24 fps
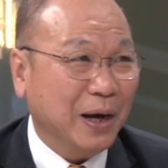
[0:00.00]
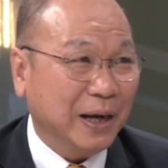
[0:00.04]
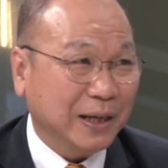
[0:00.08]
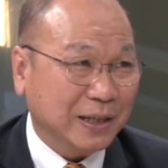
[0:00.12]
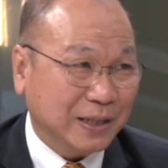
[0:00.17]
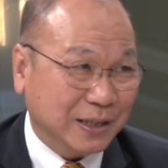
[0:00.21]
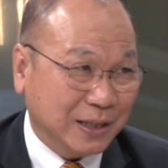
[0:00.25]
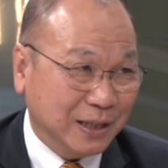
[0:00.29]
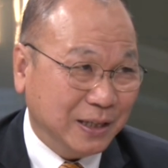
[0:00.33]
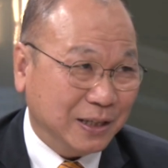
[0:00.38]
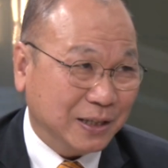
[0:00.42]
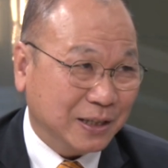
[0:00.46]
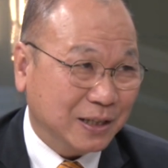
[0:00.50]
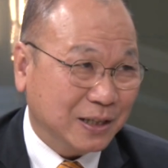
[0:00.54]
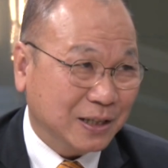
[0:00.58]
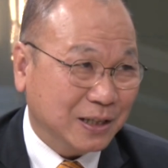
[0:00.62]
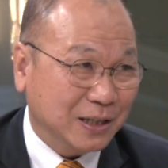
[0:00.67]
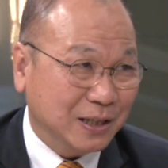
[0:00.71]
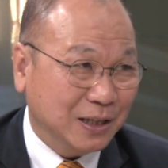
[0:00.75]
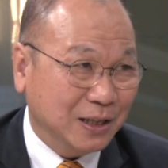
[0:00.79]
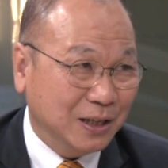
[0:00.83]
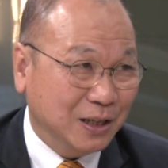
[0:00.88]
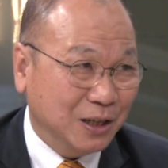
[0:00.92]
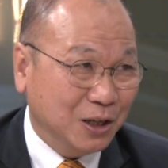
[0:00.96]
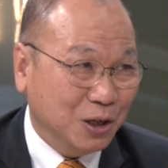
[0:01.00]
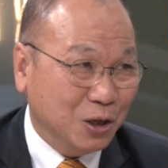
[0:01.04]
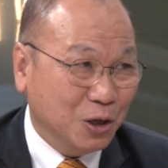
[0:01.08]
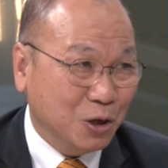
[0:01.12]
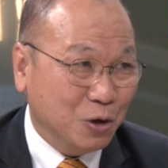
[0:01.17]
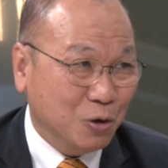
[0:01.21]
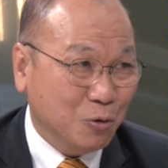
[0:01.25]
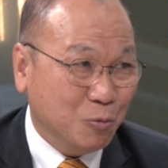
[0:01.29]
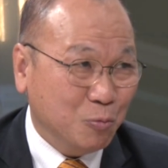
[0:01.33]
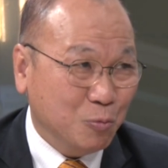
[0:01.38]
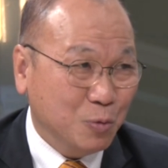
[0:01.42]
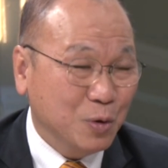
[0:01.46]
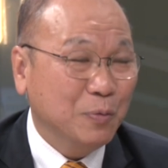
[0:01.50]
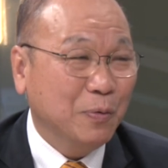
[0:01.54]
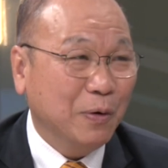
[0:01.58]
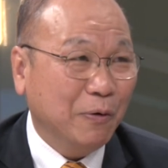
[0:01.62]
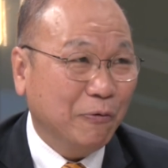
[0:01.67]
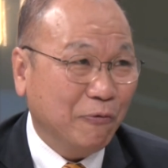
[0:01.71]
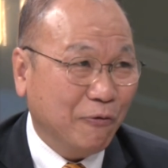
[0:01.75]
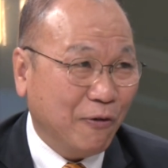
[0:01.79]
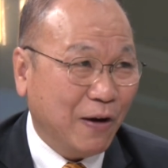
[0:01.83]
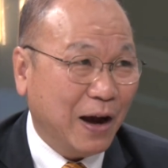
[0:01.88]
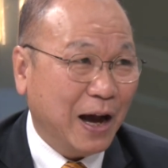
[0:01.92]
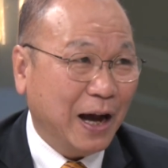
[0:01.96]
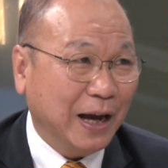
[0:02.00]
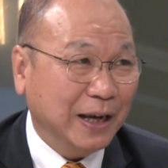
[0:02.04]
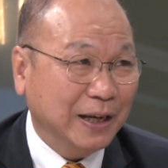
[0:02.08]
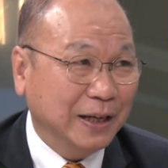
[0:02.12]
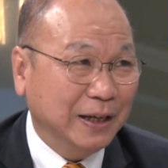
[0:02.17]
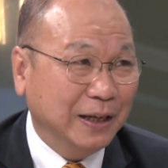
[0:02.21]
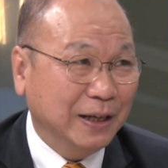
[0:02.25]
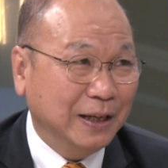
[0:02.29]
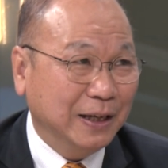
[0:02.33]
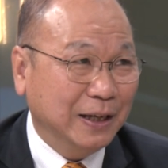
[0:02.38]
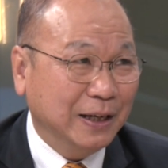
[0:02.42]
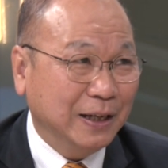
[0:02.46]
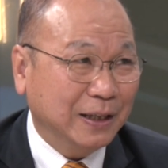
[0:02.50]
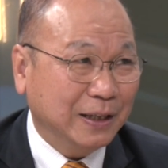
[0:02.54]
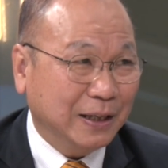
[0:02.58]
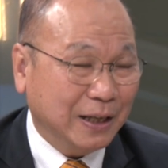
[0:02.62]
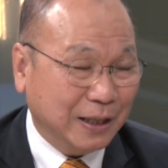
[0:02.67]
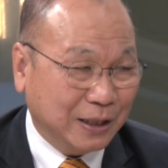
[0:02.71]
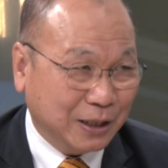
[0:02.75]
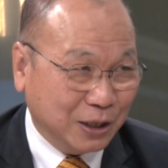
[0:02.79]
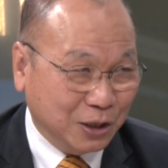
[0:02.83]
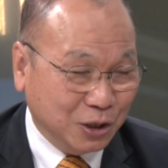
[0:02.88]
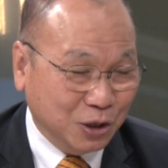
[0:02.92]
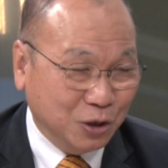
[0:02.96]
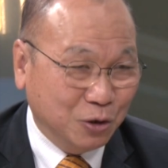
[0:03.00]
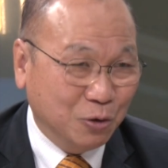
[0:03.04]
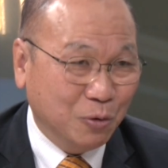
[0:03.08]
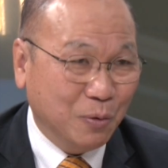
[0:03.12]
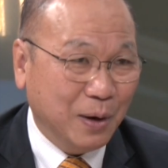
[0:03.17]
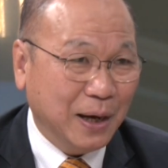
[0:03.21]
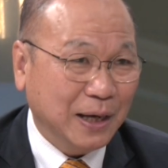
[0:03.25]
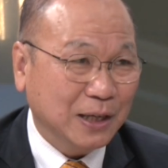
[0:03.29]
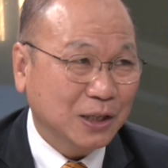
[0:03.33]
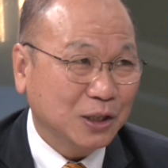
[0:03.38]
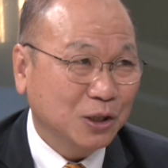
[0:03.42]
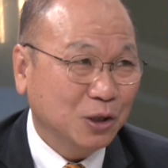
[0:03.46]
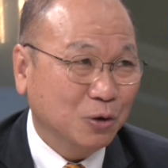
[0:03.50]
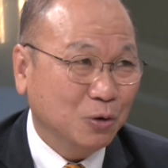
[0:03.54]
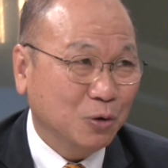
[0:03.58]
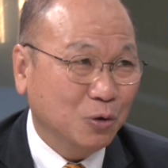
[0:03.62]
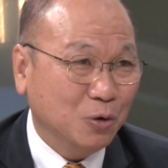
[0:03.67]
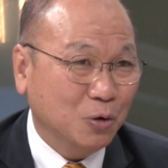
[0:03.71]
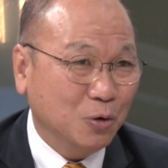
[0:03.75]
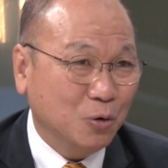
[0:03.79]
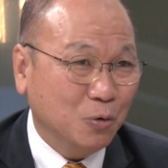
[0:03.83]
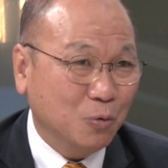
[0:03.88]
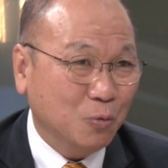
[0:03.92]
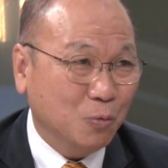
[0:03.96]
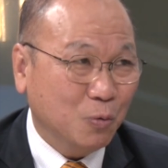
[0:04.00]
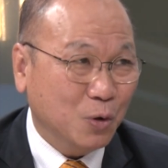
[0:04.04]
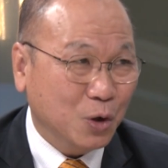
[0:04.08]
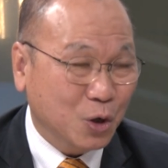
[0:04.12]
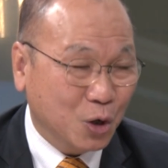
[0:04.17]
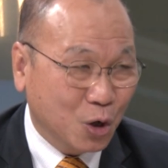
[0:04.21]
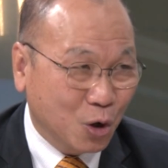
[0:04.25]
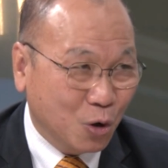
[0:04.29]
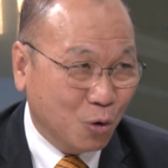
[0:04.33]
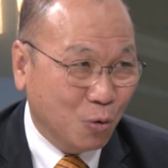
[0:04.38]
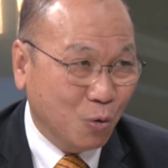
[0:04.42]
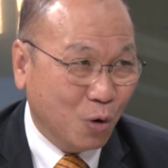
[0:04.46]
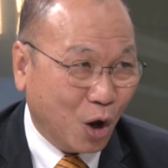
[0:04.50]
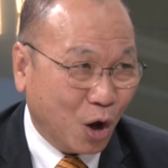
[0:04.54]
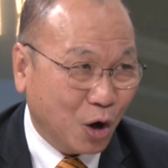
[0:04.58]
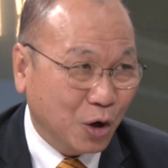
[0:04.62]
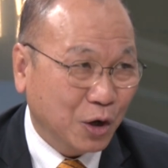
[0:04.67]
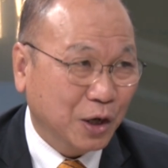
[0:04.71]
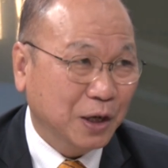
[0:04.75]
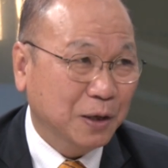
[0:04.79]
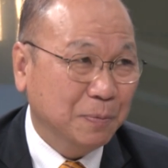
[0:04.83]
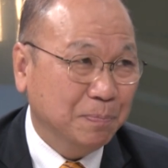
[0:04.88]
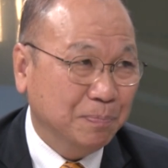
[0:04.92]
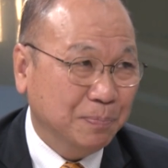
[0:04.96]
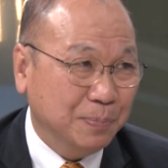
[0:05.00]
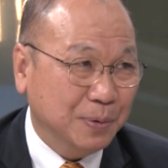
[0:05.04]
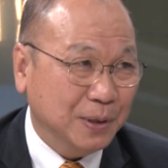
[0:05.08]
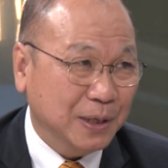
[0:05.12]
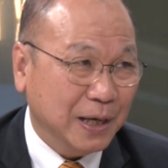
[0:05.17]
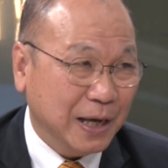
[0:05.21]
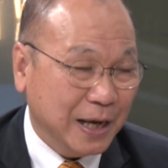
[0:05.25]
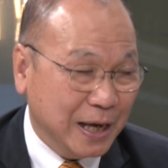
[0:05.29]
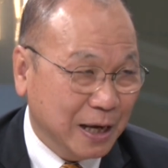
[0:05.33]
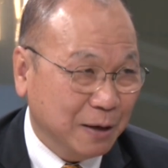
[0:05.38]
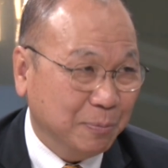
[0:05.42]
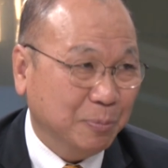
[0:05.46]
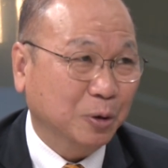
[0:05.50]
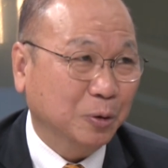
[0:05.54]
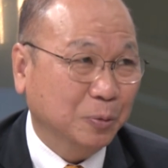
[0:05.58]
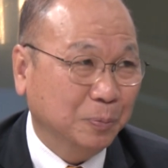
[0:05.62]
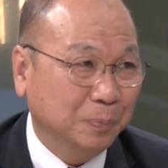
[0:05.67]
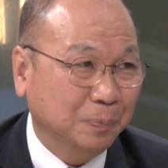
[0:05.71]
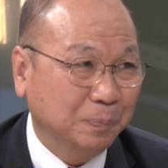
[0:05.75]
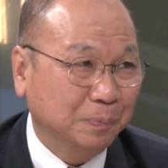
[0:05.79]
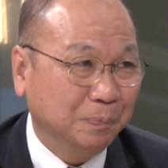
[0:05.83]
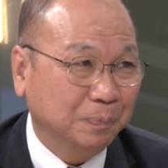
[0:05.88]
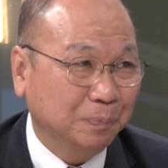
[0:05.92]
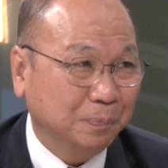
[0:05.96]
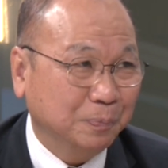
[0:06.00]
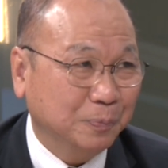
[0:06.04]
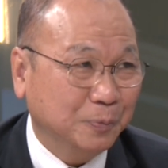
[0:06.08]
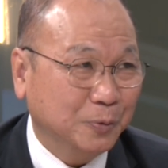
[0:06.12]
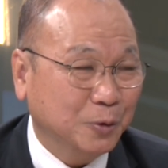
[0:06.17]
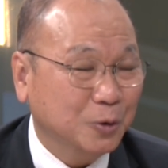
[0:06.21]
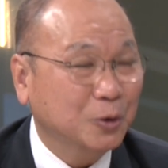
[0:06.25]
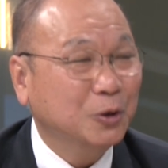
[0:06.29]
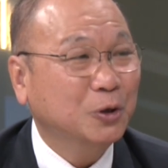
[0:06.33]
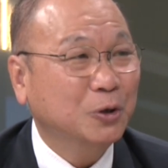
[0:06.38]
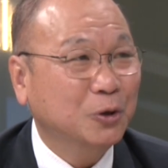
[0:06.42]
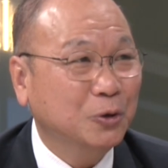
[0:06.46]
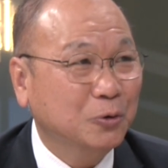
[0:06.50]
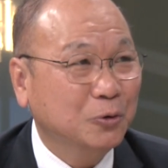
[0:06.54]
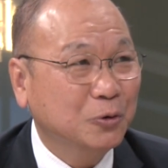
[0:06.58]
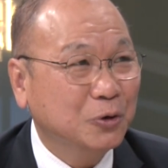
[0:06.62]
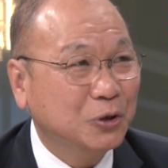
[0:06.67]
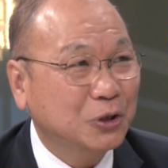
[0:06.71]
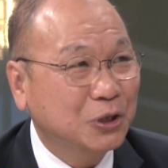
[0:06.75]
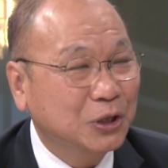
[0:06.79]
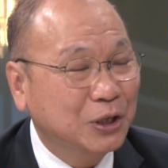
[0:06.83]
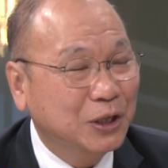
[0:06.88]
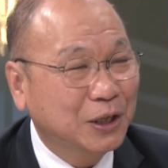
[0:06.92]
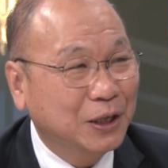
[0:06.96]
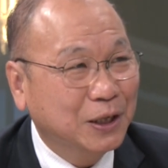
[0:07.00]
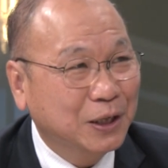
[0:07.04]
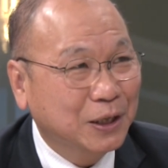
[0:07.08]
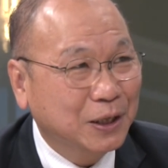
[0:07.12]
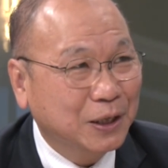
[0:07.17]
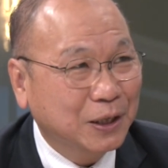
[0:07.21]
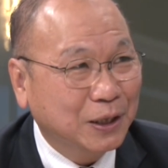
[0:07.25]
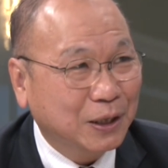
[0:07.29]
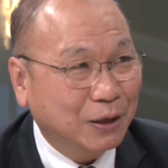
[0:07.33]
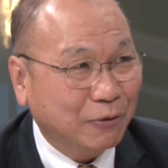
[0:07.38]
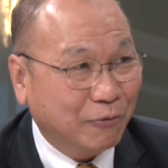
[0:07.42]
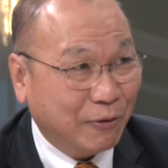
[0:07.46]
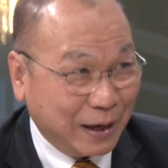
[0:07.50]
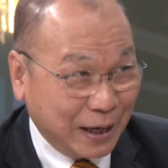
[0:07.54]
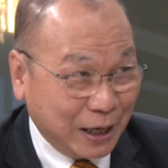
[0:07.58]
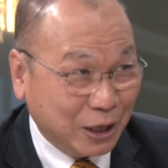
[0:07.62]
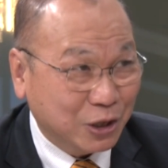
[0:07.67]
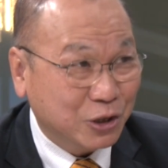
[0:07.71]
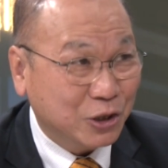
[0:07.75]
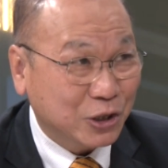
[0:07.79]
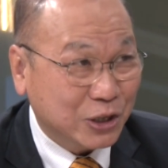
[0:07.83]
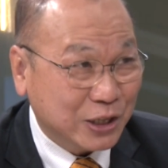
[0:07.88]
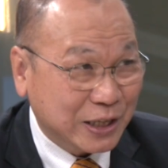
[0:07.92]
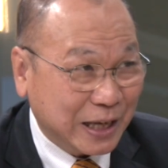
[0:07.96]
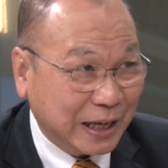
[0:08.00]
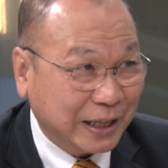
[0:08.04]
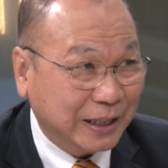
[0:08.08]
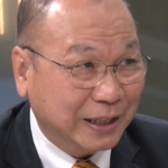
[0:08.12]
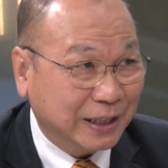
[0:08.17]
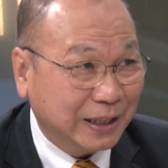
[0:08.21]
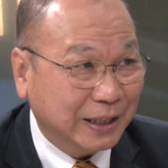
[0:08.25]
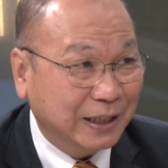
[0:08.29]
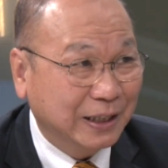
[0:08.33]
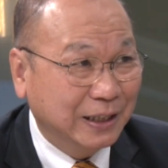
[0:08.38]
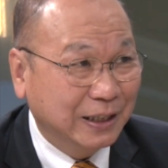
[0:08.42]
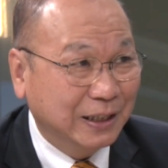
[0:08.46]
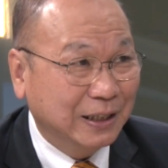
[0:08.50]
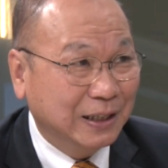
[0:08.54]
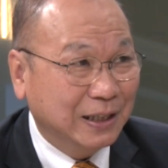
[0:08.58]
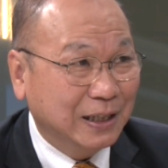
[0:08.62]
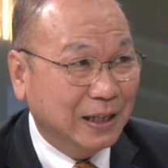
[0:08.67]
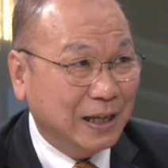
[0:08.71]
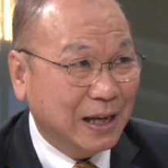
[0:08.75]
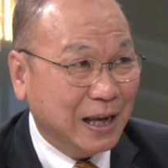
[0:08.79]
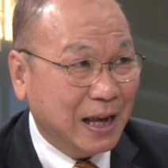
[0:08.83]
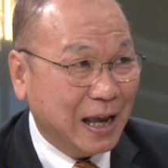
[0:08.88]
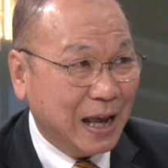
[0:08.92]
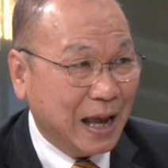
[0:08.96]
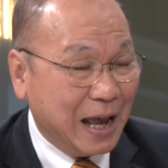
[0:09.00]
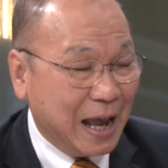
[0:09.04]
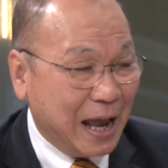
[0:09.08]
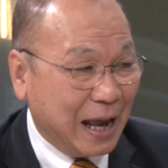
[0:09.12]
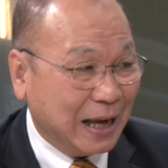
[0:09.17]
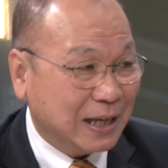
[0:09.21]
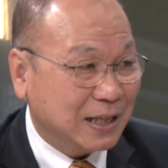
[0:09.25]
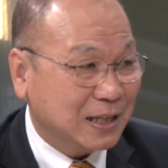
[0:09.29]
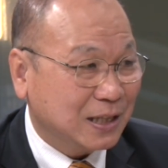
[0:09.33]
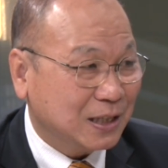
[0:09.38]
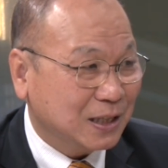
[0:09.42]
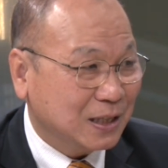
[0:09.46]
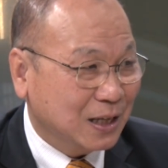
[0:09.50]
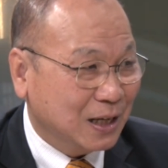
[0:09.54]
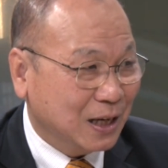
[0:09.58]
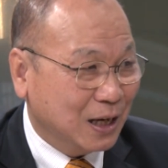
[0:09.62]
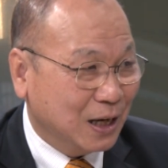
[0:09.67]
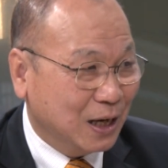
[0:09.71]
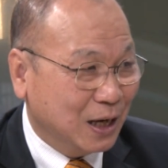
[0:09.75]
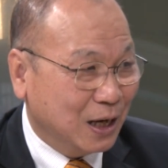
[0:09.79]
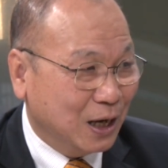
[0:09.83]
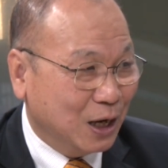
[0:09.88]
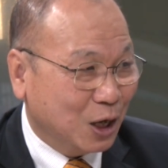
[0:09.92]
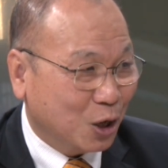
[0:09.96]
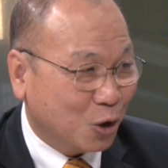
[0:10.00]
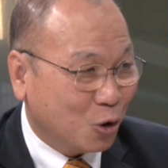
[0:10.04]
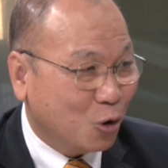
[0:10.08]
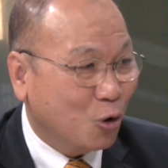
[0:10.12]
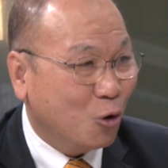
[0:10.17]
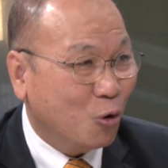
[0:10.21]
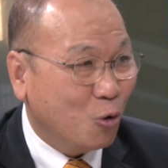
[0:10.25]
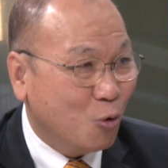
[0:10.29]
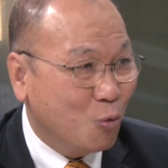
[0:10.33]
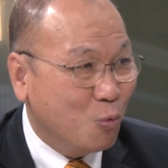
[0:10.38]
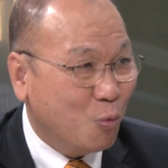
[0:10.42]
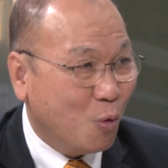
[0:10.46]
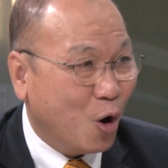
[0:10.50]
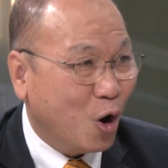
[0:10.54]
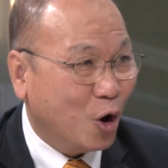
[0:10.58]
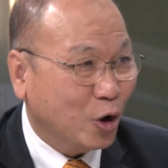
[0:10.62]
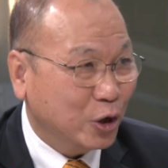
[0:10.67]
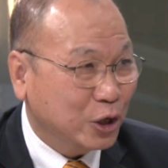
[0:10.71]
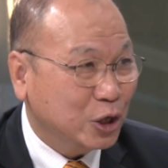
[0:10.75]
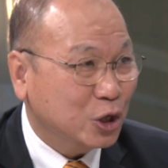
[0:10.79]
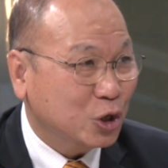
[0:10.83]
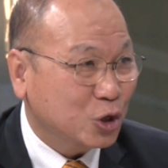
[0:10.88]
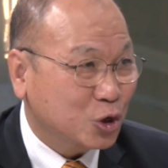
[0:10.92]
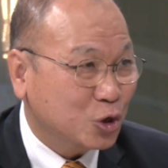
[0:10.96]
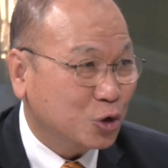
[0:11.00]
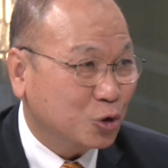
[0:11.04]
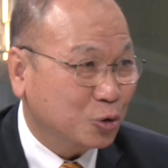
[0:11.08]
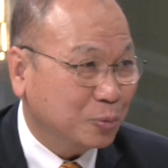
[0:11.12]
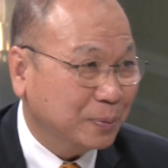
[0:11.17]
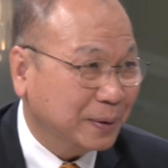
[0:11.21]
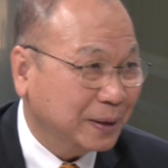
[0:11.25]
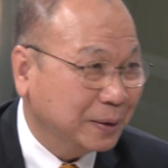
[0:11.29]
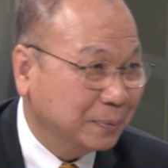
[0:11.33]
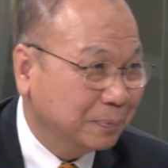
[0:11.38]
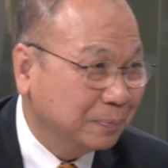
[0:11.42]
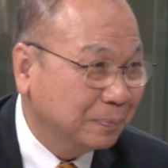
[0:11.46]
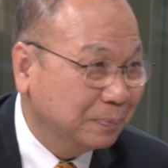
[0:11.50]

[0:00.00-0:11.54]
exists, we will find that the US will no longer be able to use the financial sector as a Cold War instrument.